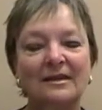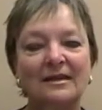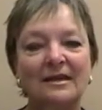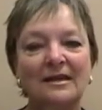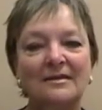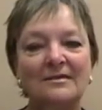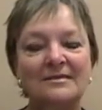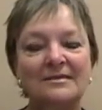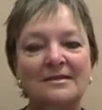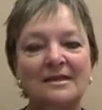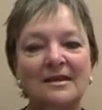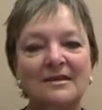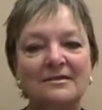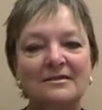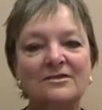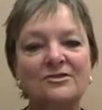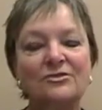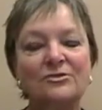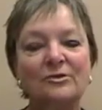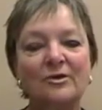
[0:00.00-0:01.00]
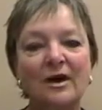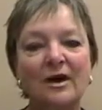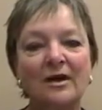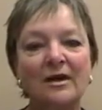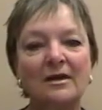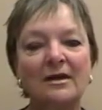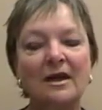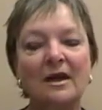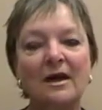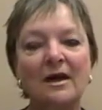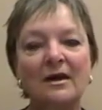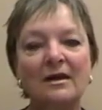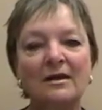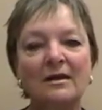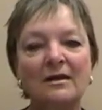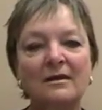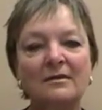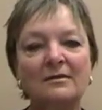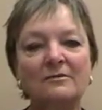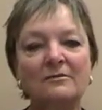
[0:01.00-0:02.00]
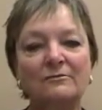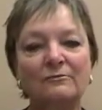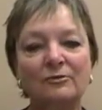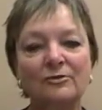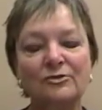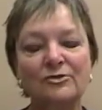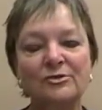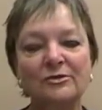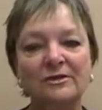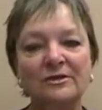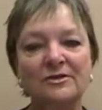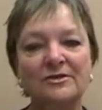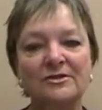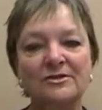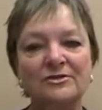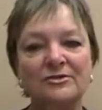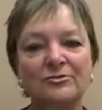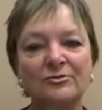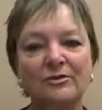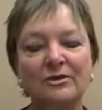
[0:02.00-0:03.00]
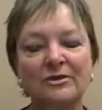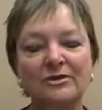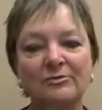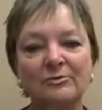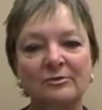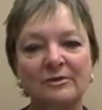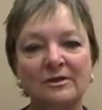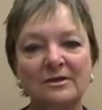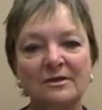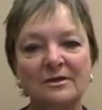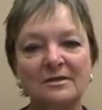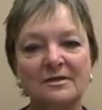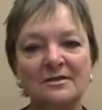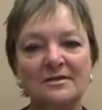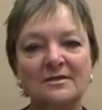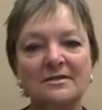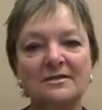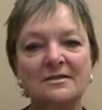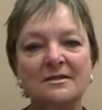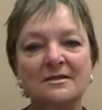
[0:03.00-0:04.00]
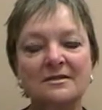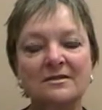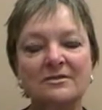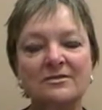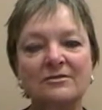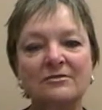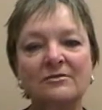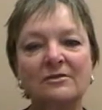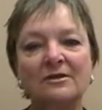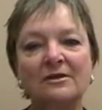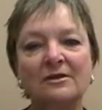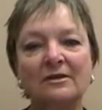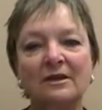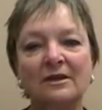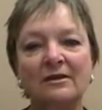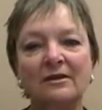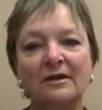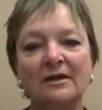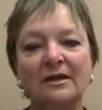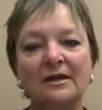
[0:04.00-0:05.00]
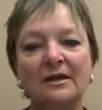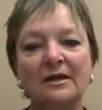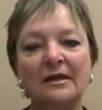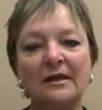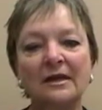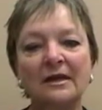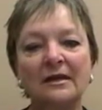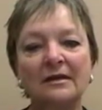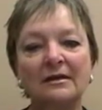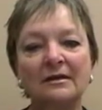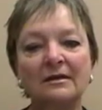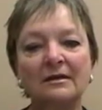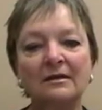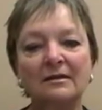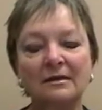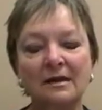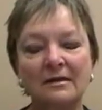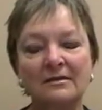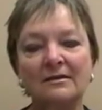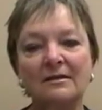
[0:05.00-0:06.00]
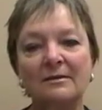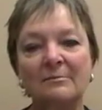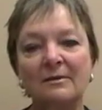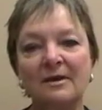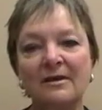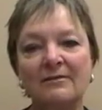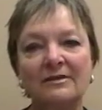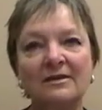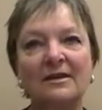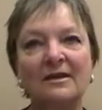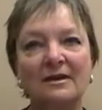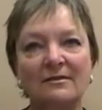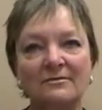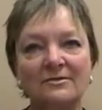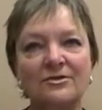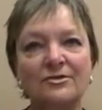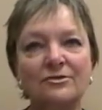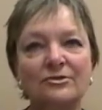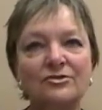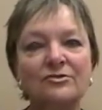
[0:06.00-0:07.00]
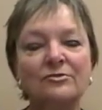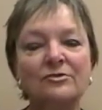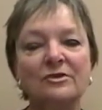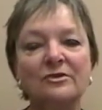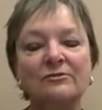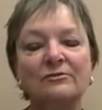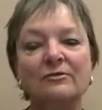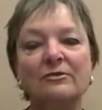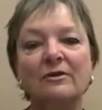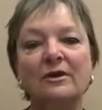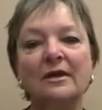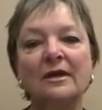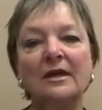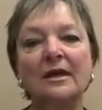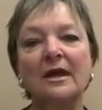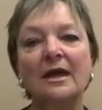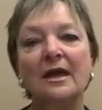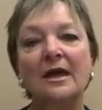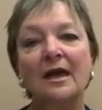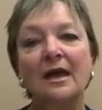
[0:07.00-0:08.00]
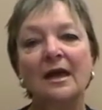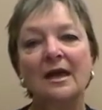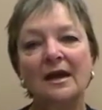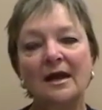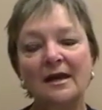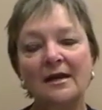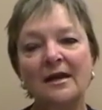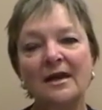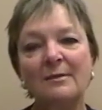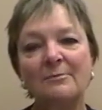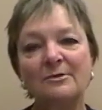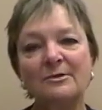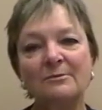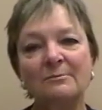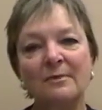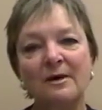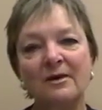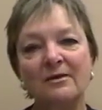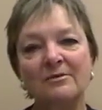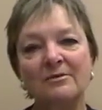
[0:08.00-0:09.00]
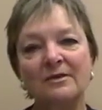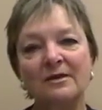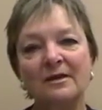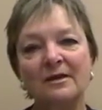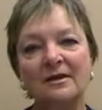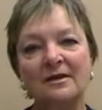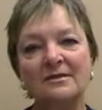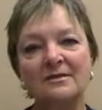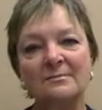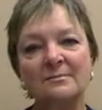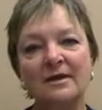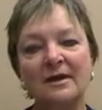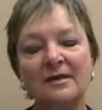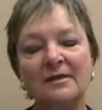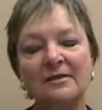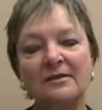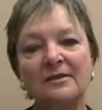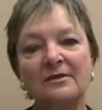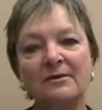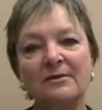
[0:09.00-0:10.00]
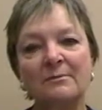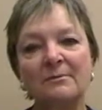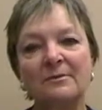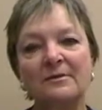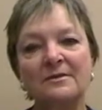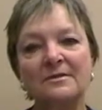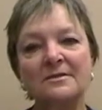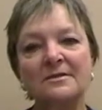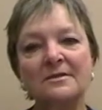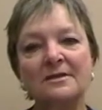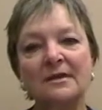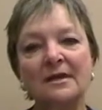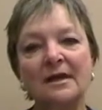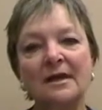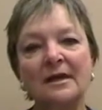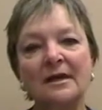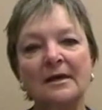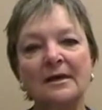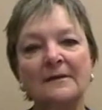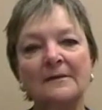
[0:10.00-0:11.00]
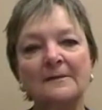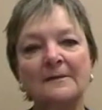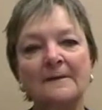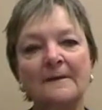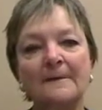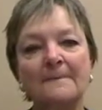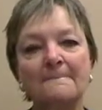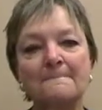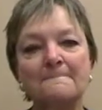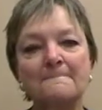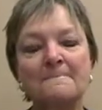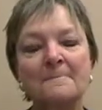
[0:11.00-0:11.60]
Yes, that's true. I had virtually destroyed 3 discs in the cervical area and ended up having to have surgery for it. And I came to Martha as my therapist, and